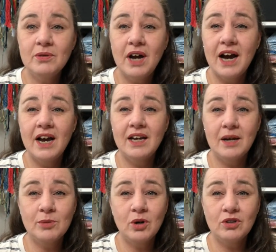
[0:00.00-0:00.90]
I
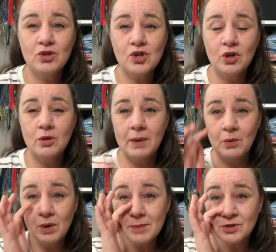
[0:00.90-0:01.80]
am going to show you my
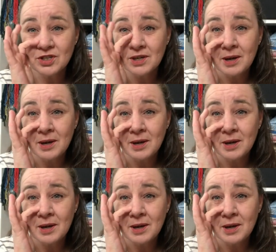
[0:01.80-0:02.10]
whips,